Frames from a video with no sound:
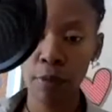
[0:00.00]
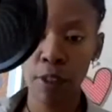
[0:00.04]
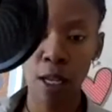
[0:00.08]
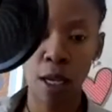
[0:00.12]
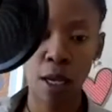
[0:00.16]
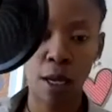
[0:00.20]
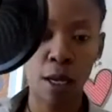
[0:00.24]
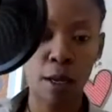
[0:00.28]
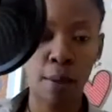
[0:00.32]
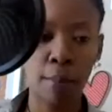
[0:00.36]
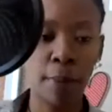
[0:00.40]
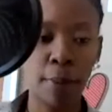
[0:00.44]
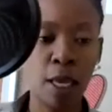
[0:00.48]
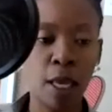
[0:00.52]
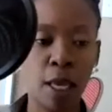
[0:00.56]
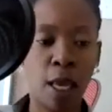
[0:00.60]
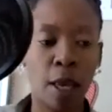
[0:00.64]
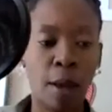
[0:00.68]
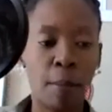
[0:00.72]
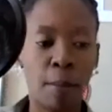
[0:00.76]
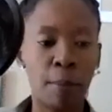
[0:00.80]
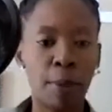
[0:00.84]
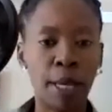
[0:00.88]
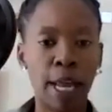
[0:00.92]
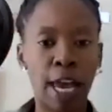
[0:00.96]

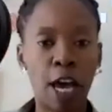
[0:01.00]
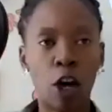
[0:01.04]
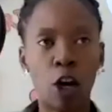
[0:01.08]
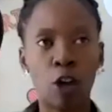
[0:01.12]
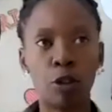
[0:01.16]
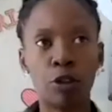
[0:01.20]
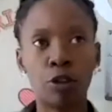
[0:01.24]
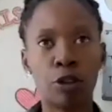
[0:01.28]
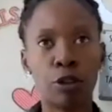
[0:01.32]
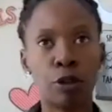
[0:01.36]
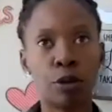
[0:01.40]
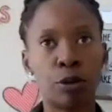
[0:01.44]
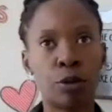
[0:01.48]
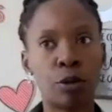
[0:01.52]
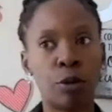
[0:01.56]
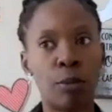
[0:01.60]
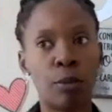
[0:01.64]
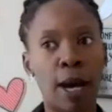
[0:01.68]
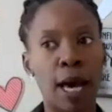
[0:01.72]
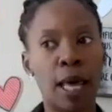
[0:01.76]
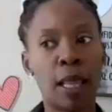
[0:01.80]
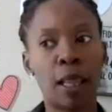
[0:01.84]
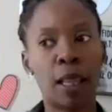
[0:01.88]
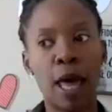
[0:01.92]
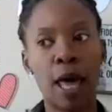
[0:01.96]
but I'll do
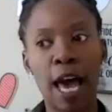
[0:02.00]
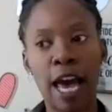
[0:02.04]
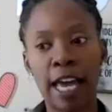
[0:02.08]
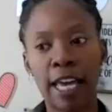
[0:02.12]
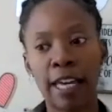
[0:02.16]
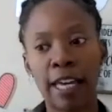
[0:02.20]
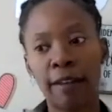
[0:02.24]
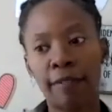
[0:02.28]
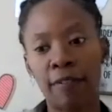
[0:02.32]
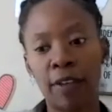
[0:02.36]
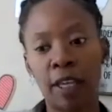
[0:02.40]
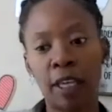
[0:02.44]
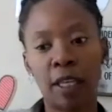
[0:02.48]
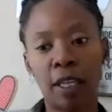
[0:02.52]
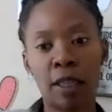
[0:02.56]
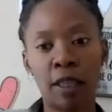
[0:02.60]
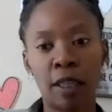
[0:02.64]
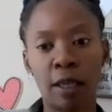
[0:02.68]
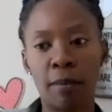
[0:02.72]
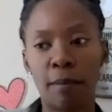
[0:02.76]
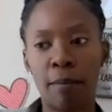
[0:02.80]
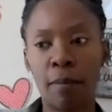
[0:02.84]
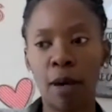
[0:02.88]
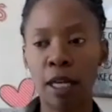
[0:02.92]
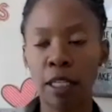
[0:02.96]
my live and
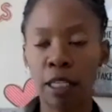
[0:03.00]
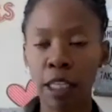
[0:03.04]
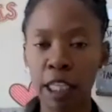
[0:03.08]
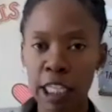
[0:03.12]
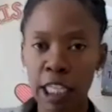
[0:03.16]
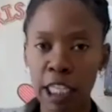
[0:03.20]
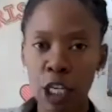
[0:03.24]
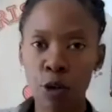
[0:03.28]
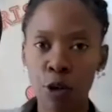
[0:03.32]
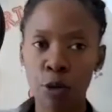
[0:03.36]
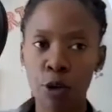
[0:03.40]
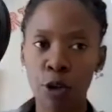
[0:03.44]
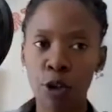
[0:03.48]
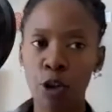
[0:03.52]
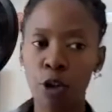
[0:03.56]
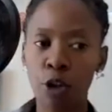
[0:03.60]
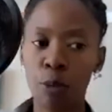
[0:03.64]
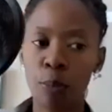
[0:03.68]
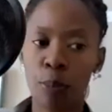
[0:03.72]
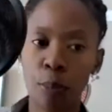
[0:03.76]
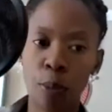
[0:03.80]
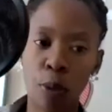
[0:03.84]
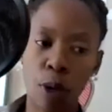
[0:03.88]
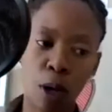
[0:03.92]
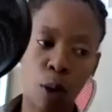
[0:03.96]
the monthly group
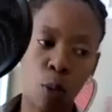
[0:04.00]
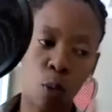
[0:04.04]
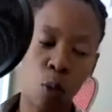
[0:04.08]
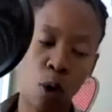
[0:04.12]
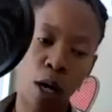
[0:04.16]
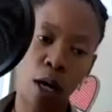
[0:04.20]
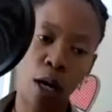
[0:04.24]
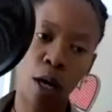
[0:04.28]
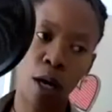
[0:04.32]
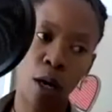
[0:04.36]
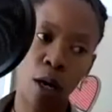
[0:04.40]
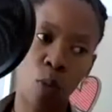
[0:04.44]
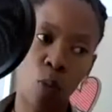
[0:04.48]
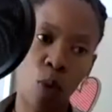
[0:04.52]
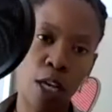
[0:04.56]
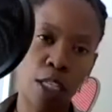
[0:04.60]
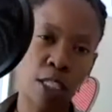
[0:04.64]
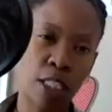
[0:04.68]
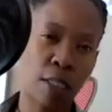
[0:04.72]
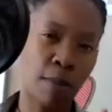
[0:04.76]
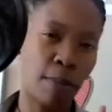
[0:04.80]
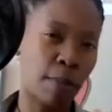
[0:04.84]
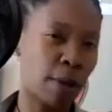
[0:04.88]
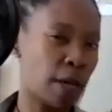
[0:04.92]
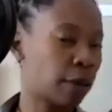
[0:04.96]

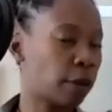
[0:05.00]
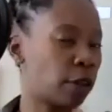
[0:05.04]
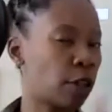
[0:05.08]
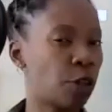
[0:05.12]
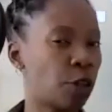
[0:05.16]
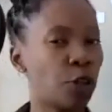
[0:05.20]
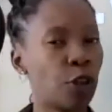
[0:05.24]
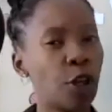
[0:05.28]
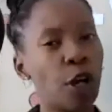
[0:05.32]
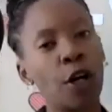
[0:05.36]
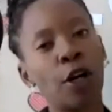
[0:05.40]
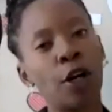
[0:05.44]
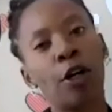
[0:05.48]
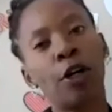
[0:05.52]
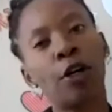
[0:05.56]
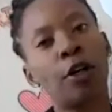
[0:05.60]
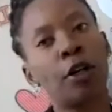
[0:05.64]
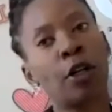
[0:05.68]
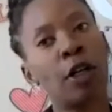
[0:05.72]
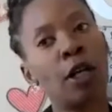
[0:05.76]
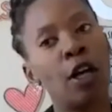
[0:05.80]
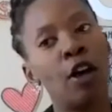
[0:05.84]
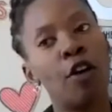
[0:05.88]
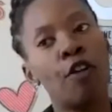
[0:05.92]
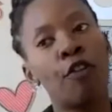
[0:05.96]
once a month, the third
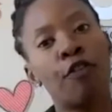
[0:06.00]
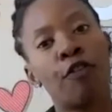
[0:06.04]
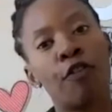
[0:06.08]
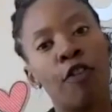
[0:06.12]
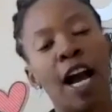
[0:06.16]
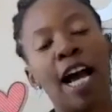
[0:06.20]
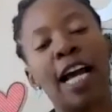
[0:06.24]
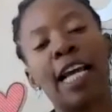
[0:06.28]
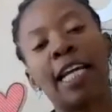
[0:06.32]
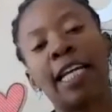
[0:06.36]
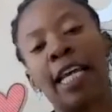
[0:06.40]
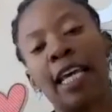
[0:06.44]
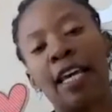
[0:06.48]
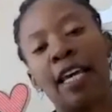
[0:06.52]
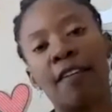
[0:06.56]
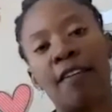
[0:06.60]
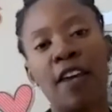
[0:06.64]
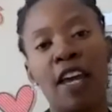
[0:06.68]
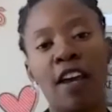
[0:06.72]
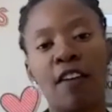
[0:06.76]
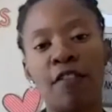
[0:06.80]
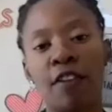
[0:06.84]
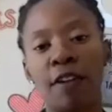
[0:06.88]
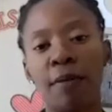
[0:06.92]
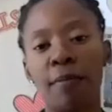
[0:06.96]
Friday of
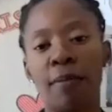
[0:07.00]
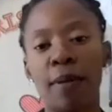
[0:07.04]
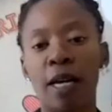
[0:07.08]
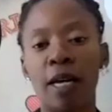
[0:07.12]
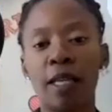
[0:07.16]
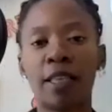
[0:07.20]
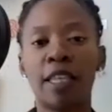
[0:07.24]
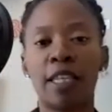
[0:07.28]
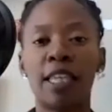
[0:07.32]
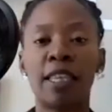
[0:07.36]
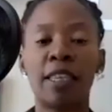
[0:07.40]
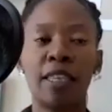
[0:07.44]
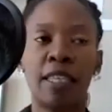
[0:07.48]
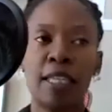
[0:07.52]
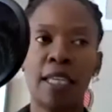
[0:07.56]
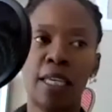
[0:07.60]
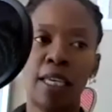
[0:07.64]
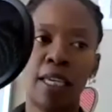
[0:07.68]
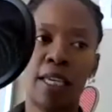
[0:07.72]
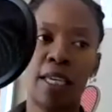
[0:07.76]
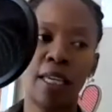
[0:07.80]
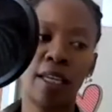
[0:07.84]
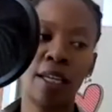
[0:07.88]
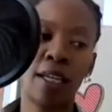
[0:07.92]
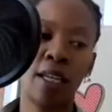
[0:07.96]
every month. And
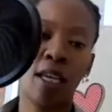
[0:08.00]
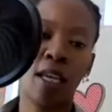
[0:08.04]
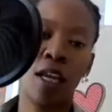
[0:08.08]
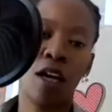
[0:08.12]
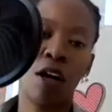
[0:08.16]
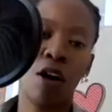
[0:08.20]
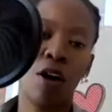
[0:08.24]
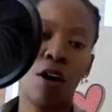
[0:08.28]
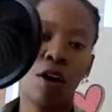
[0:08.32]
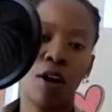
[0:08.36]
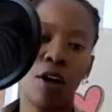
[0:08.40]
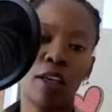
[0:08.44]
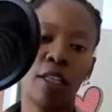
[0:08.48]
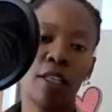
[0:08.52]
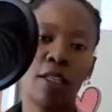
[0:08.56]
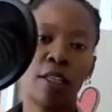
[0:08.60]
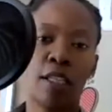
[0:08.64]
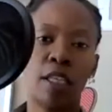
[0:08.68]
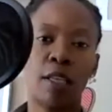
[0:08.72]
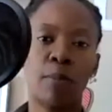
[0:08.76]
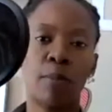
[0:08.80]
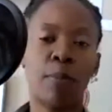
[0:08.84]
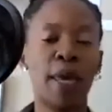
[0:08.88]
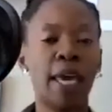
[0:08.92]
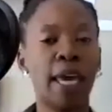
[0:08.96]
then in
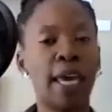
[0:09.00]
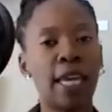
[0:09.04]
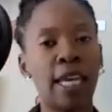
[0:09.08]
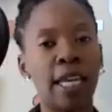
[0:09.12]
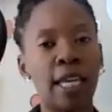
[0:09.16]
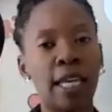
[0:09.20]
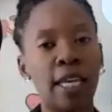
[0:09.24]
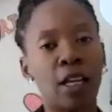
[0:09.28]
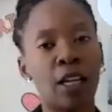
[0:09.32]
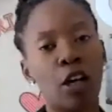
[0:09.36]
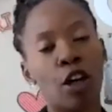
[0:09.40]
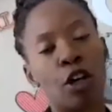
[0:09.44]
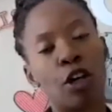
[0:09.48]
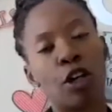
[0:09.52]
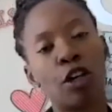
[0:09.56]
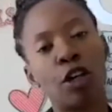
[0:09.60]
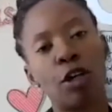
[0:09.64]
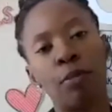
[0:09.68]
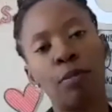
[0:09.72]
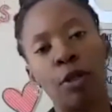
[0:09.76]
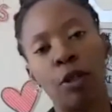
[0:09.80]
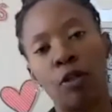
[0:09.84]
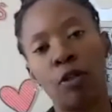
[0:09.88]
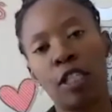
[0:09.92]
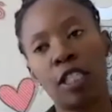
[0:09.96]
the paid
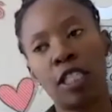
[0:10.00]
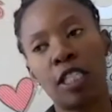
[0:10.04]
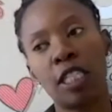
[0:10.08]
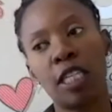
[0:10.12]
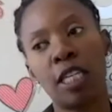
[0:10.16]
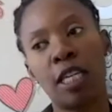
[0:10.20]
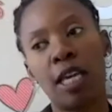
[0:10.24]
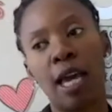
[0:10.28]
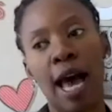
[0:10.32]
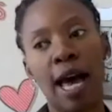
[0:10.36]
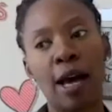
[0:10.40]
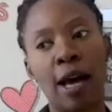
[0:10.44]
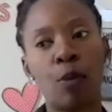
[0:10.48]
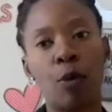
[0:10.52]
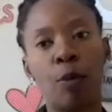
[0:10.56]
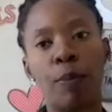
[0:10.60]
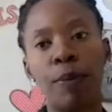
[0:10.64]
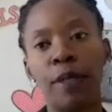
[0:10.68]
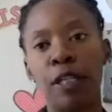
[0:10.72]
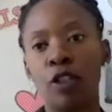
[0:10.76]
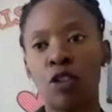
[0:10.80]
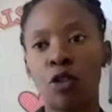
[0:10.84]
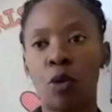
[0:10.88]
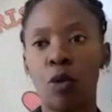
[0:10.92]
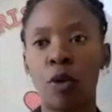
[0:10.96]
community, I will
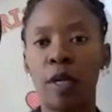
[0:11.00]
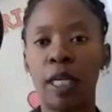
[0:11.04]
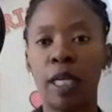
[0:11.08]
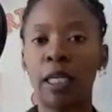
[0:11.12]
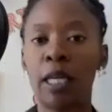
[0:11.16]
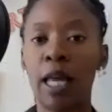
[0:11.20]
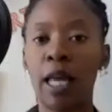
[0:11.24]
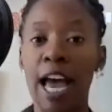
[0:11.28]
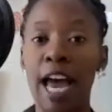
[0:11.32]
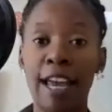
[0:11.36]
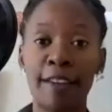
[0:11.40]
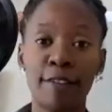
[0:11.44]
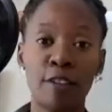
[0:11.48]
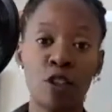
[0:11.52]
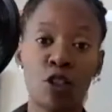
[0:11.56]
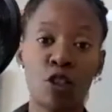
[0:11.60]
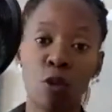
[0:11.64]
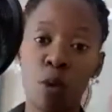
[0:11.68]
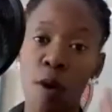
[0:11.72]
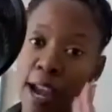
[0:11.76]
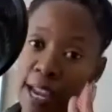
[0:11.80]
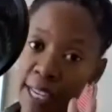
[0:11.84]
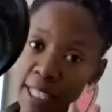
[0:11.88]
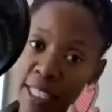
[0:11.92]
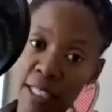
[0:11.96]
be doing lives
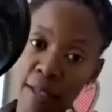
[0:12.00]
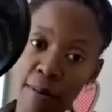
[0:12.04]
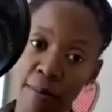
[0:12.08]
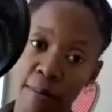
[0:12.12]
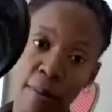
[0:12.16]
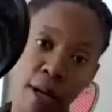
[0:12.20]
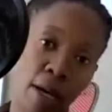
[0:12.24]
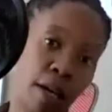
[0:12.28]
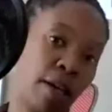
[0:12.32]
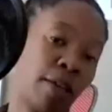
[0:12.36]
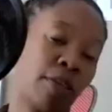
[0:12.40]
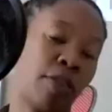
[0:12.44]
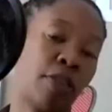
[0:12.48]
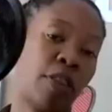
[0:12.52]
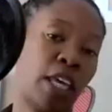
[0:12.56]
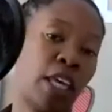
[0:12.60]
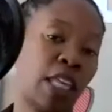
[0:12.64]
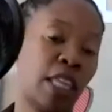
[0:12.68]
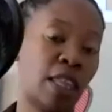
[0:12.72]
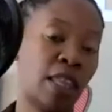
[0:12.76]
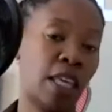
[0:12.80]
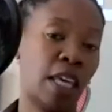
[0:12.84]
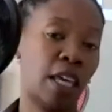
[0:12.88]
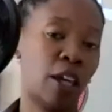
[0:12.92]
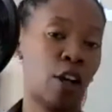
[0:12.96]
twice a month
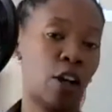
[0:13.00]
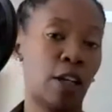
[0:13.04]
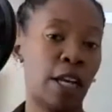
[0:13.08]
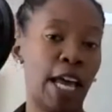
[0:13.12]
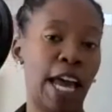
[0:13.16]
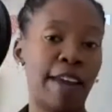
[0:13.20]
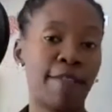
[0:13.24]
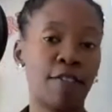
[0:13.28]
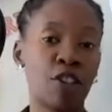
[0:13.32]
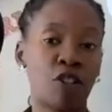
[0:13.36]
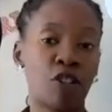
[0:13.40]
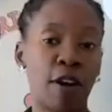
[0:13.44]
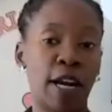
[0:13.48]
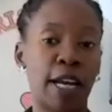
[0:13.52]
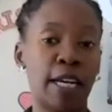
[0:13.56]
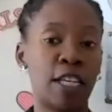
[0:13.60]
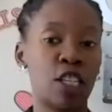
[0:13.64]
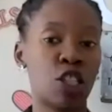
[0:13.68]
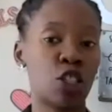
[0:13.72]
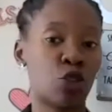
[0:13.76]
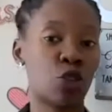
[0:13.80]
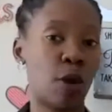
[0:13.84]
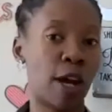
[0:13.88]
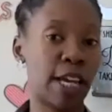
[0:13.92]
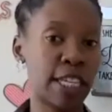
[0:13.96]
in there, live
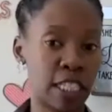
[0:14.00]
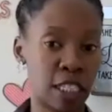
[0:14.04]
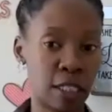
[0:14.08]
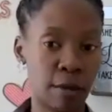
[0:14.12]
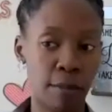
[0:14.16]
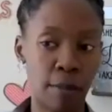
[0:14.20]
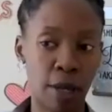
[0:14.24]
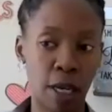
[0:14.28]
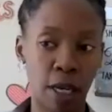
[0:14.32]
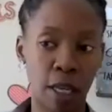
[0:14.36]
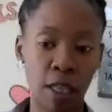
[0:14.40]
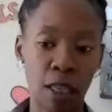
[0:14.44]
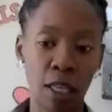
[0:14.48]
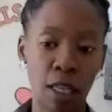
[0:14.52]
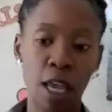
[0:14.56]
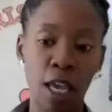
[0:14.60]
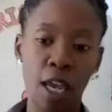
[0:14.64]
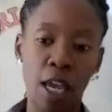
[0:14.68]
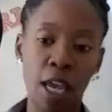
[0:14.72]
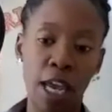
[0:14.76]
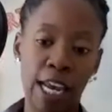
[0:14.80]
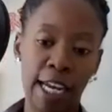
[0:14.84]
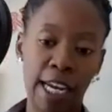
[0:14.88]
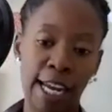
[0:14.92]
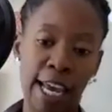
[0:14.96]
trainings twice a month.
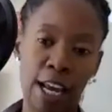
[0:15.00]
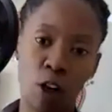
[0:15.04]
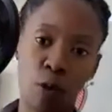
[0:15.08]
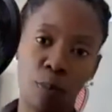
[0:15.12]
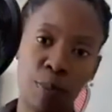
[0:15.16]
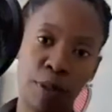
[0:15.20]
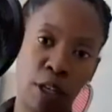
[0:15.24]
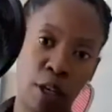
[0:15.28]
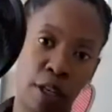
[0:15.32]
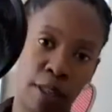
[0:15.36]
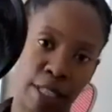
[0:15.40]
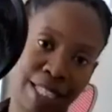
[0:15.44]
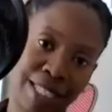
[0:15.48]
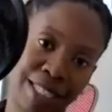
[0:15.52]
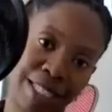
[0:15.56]
And that'll be on the